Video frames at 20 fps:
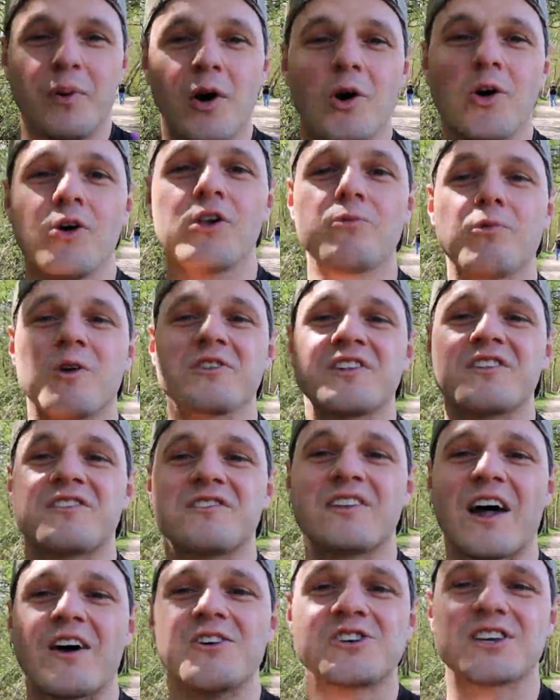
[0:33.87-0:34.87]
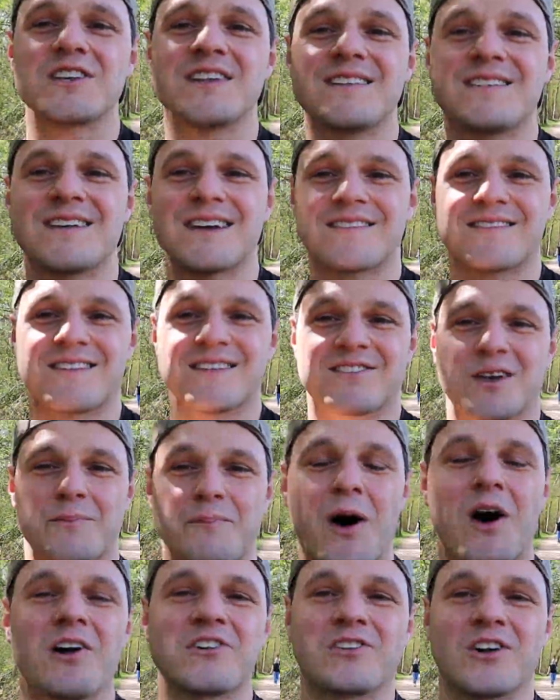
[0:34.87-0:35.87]
Paul was a socially distant
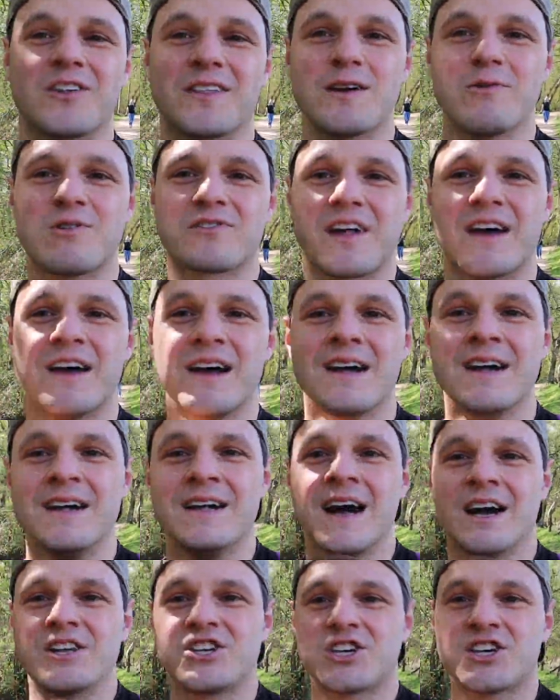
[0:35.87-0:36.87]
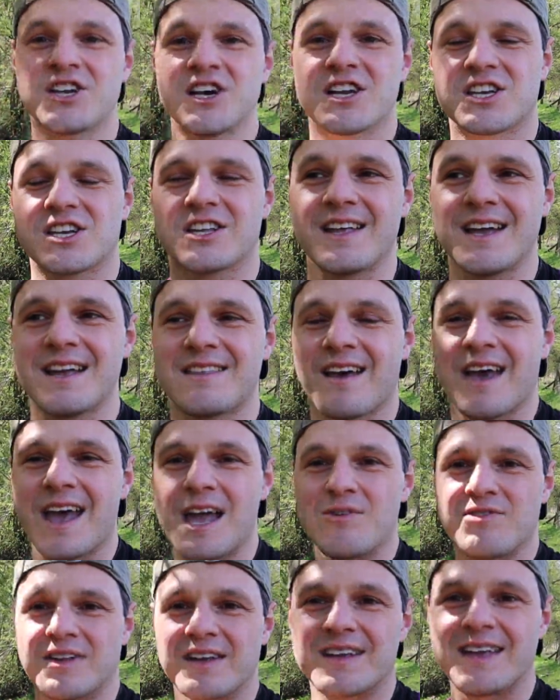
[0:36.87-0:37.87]
apostle. He was a church leader.
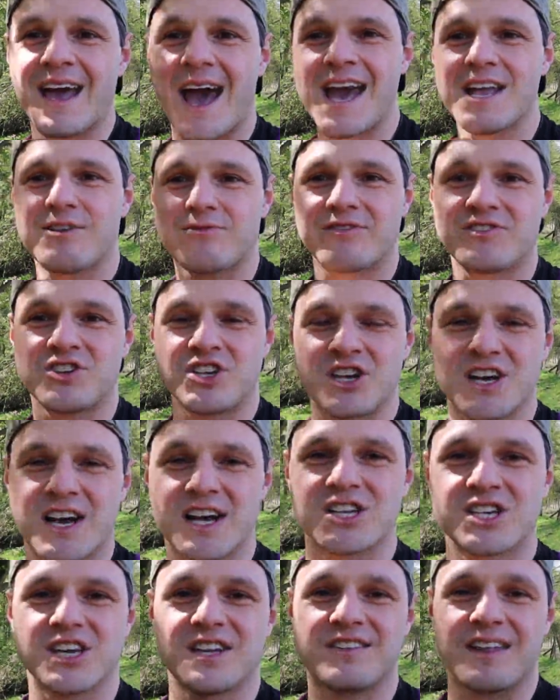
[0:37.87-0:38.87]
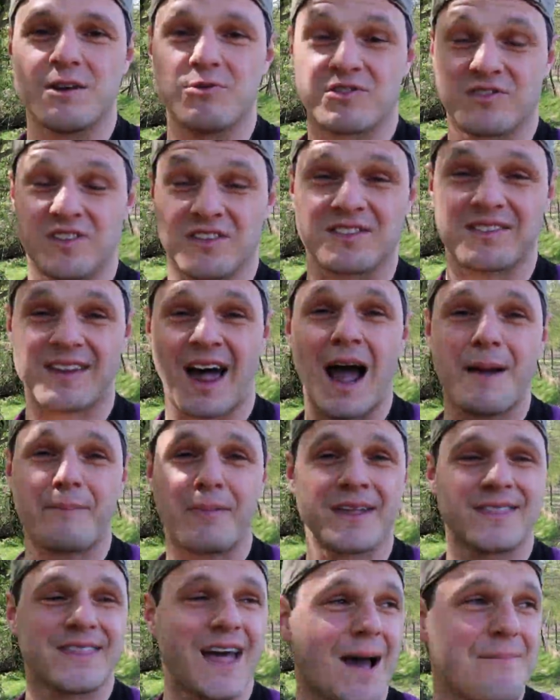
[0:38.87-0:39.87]
He was engaged with churches. He was
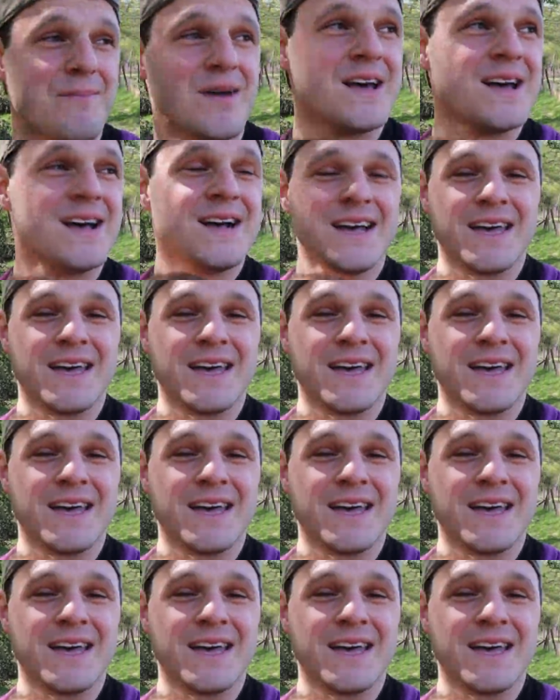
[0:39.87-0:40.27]
discipling them.